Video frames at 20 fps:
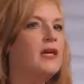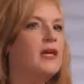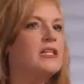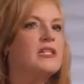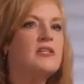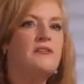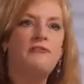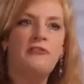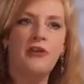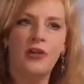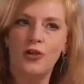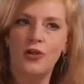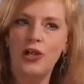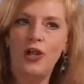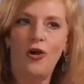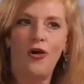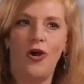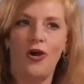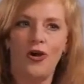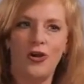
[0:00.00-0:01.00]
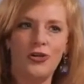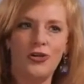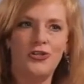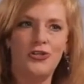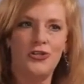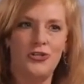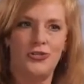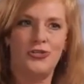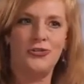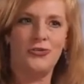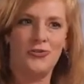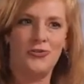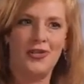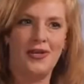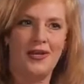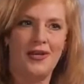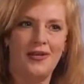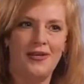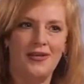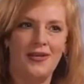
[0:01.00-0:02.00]
it's very hard to do
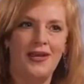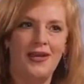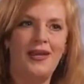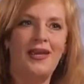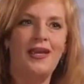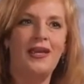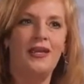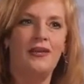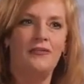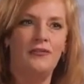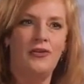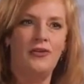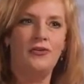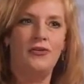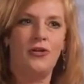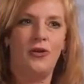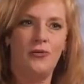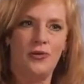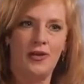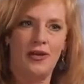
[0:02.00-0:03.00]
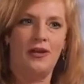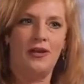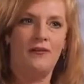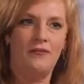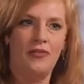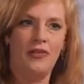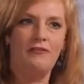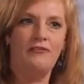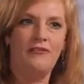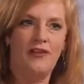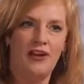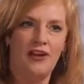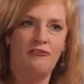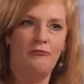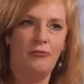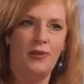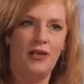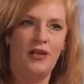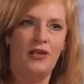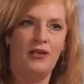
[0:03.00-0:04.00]
that if you don't have the 5
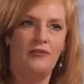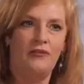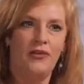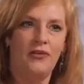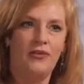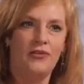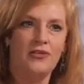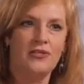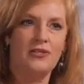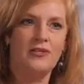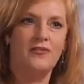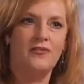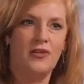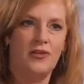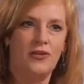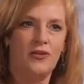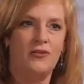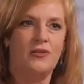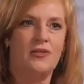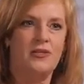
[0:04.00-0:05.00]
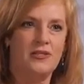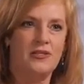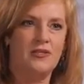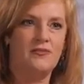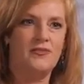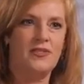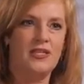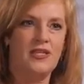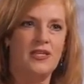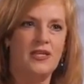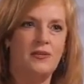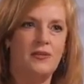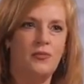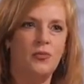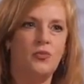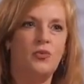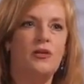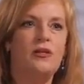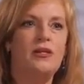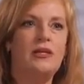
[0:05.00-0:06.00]
behaviors of the cohesive team
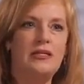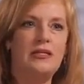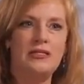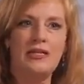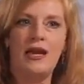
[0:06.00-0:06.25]
really